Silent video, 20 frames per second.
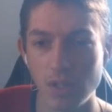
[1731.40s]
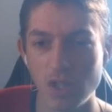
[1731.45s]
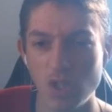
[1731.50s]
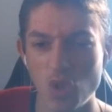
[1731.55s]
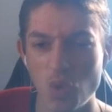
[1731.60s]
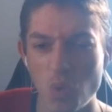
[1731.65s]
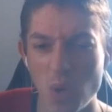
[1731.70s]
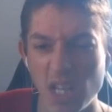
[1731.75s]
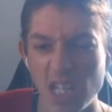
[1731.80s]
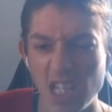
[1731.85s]

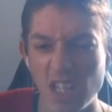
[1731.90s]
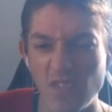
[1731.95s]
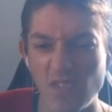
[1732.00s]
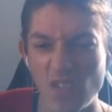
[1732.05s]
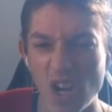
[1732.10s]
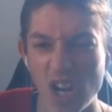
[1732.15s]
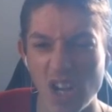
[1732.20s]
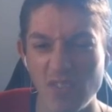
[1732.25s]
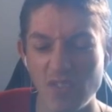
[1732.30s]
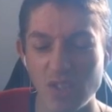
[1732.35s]
25
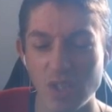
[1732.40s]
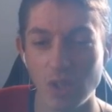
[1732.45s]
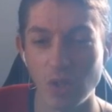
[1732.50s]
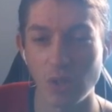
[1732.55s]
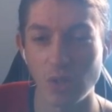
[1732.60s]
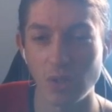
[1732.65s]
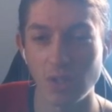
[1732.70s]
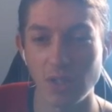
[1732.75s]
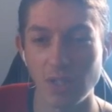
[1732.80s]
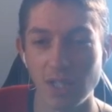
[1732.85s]
is a
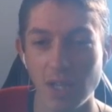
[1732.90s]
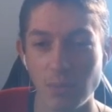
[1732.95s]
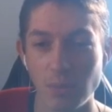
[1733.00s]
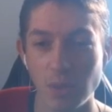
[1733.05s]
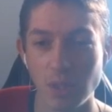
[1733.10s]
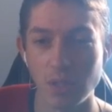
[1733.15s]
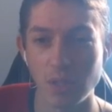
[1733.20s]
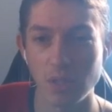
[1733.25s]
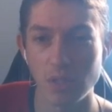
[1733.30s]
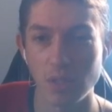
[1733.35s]
lot of
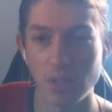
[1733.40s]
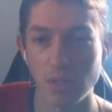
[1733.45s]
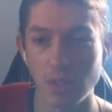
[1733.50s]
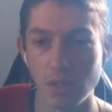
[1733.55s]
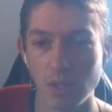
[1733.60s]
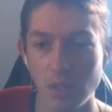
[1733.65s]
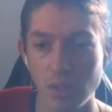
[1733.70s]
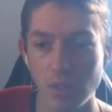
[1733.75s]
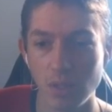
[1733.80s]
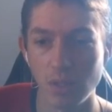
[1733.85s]
damage.
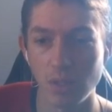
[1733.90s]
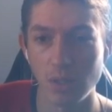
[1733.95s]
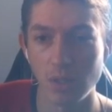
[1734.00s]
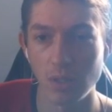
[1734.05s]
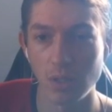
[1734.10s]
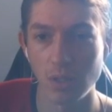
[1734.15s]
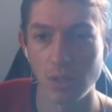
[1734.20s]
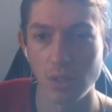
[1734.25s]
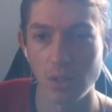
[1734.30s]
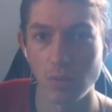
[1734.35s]

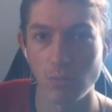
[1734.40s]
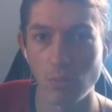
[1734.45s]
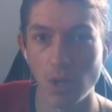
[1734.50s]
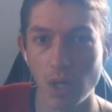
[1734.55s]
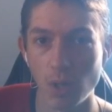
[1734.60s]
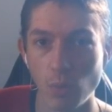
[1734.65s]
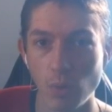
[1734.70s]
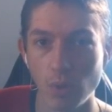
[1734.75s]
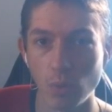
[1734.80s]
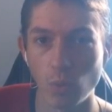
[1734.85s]
But
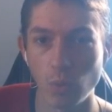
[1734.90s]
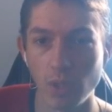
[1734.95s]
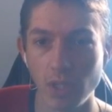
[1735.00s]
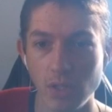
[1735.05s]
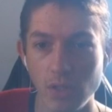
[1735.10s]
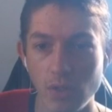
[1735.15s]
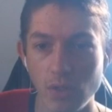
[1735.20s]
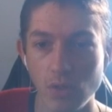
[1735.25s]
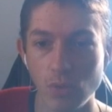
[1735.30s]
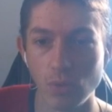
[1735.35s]
we win
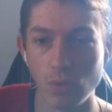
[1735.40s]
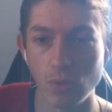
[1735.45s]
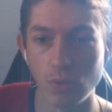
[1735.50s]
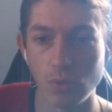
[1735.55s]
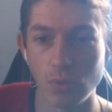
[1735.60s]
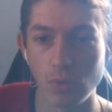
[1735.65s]
the duel.